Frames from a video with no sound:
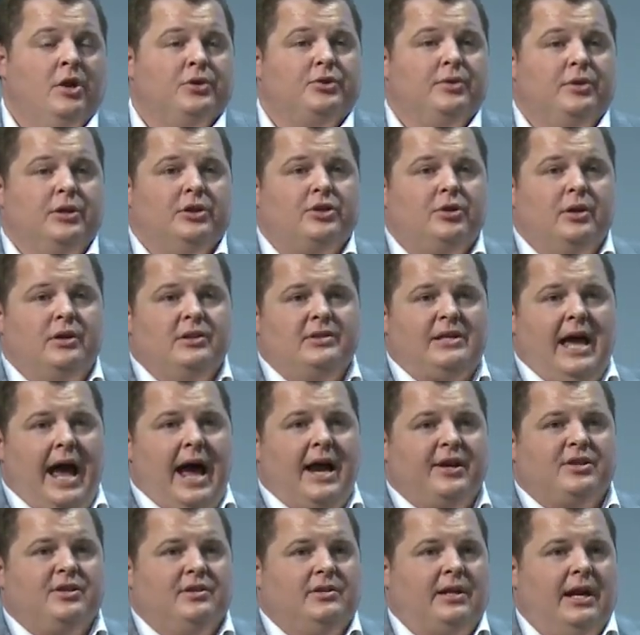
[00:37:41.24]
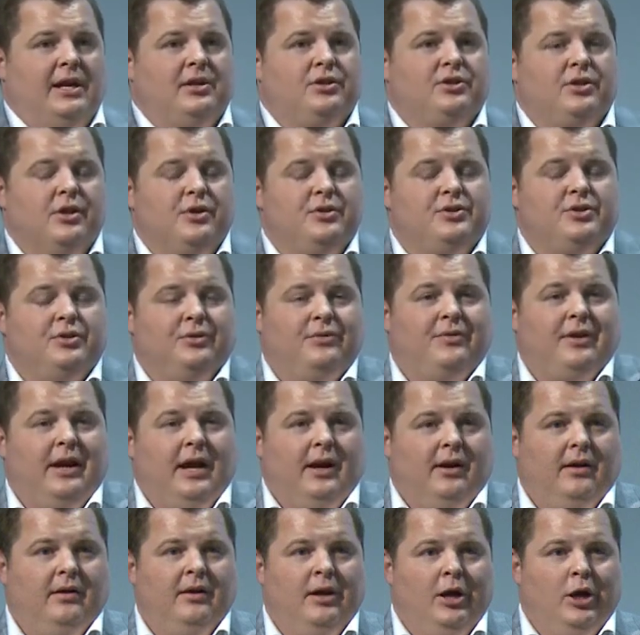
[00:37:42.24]
So the transaction that I showed you
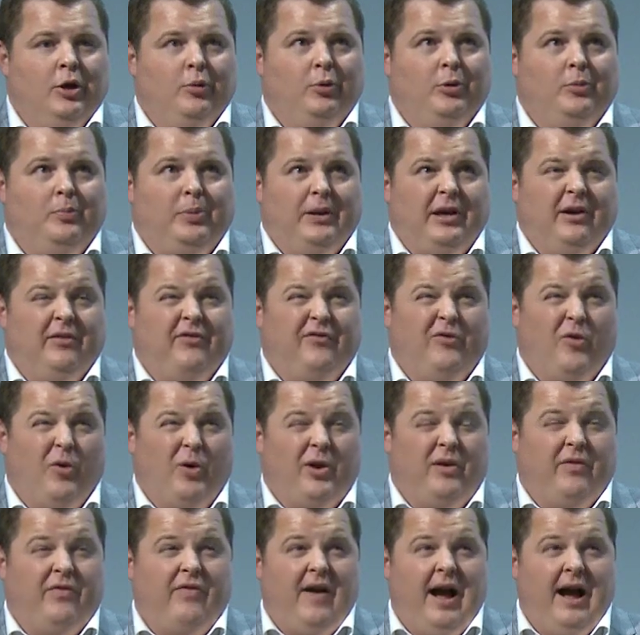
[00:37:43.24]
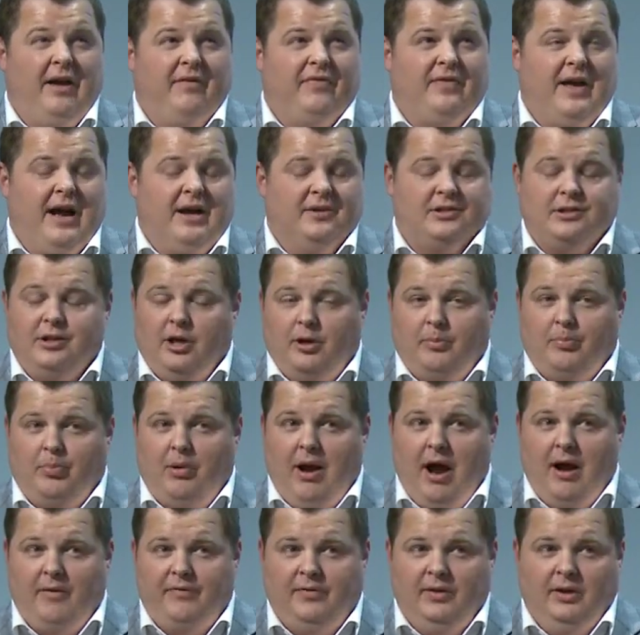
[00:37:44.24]
there would be a $45,000
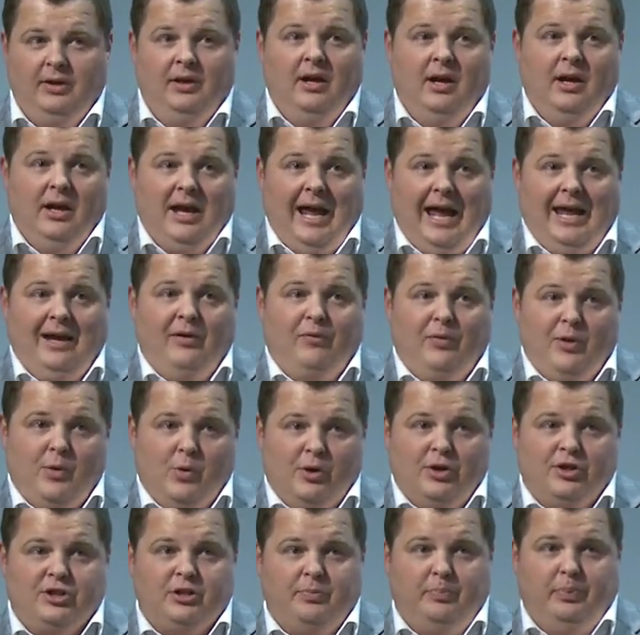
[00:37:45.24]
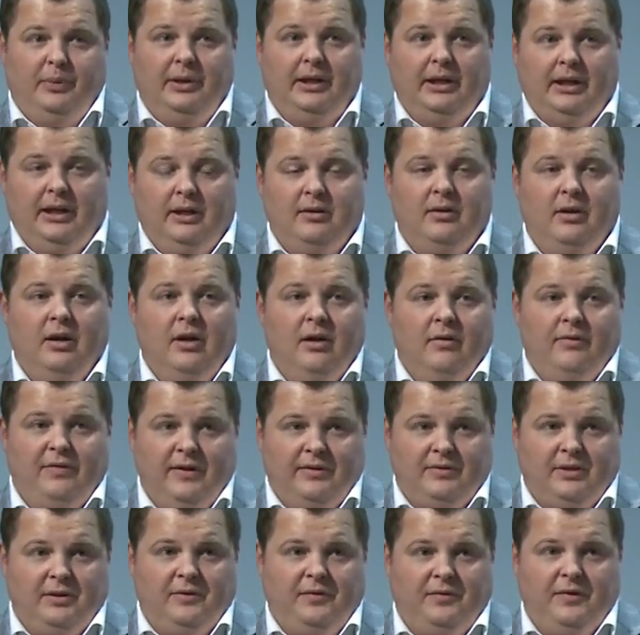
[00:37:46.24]
profit, and if we were to split it
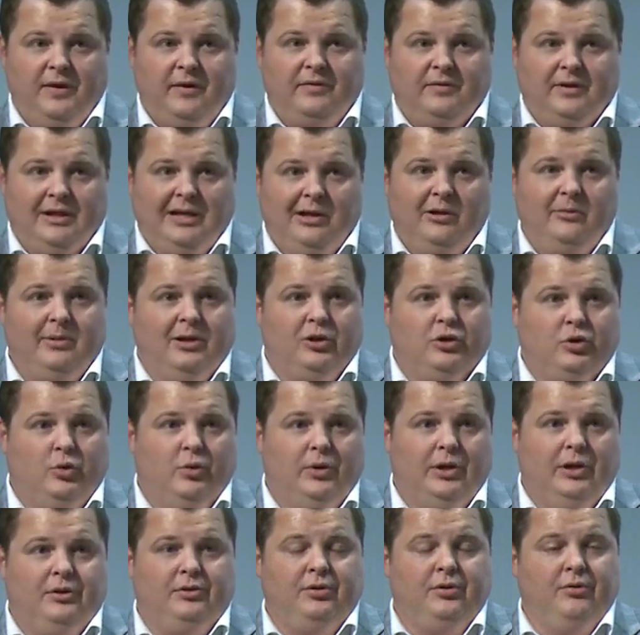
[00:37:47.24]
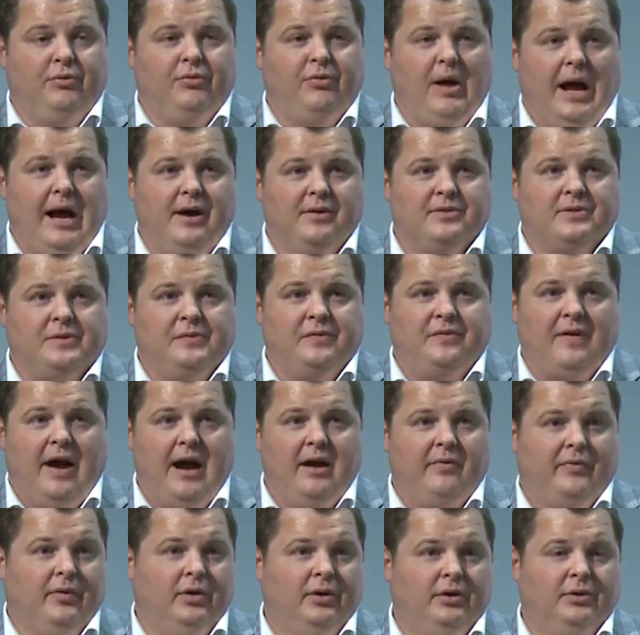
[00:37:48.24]
50-50, it would be
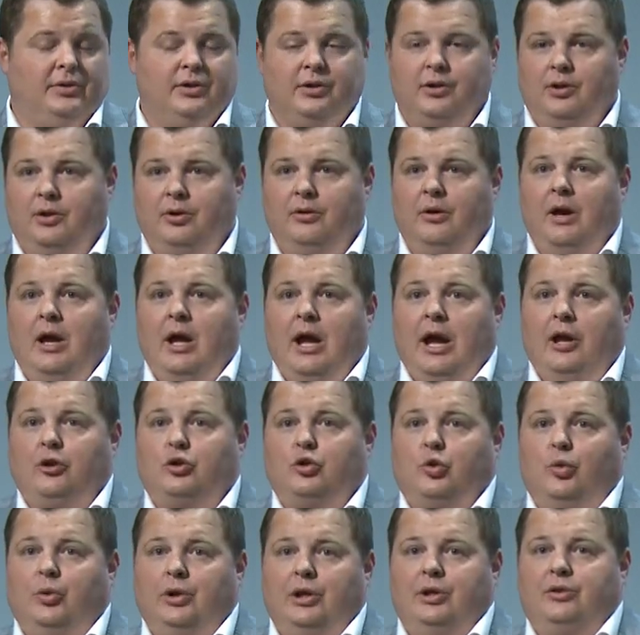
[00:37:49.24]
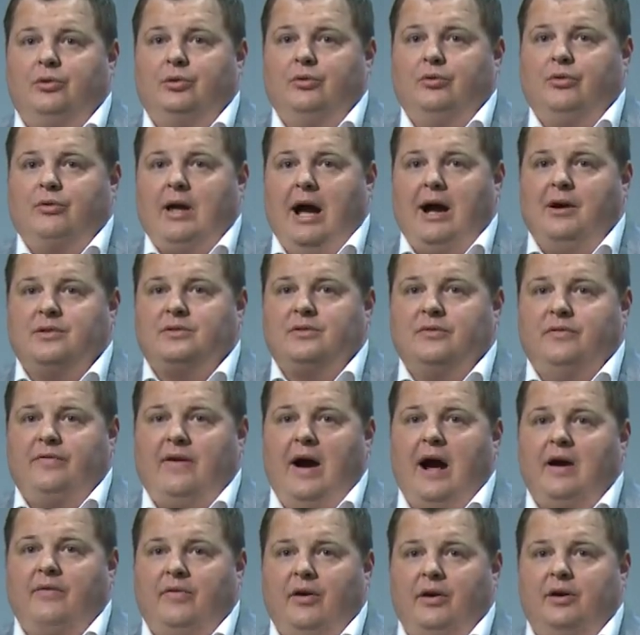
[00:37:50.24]
$22,500 to you and
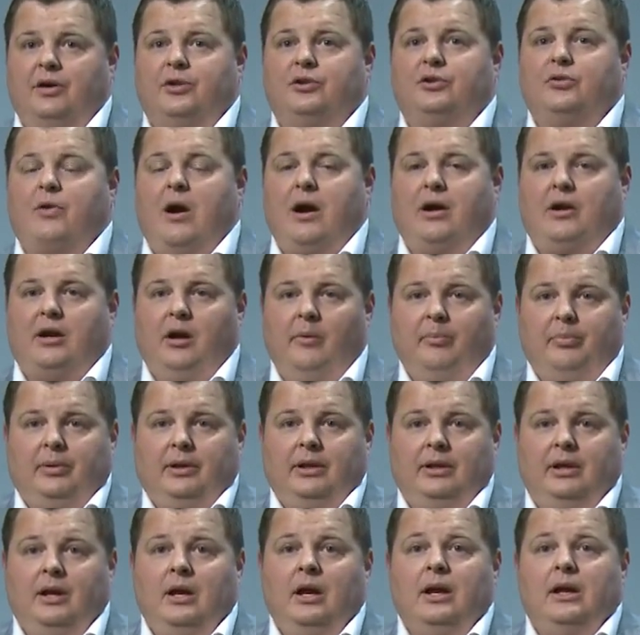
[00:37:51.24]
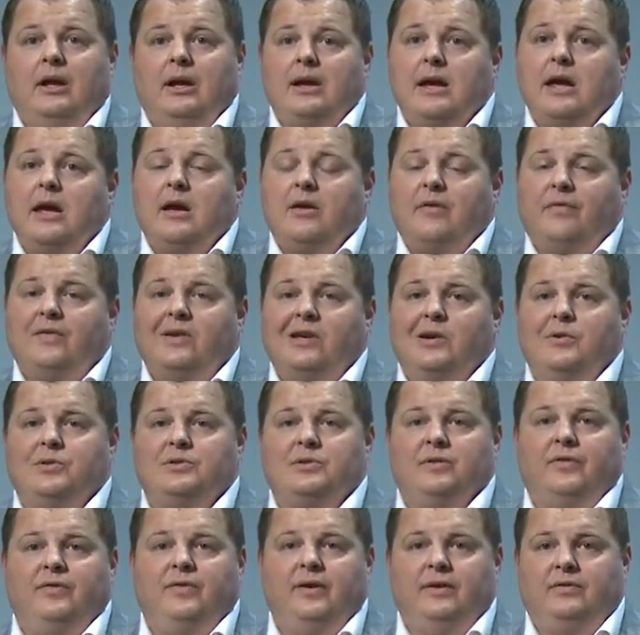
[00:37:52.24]
$22,500 to our company if it
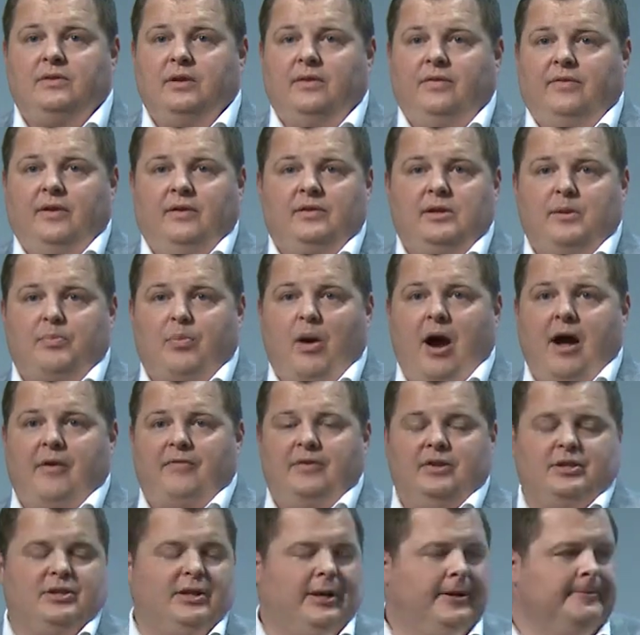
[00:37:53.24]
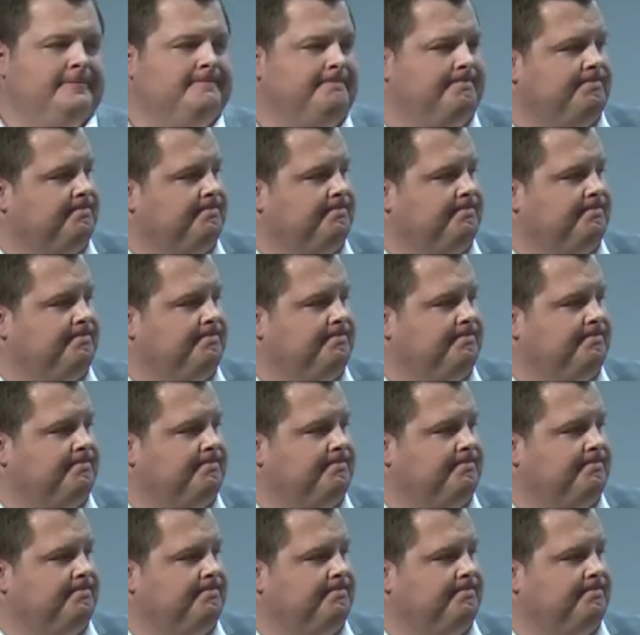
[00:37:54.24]
was a 50-50 profit share.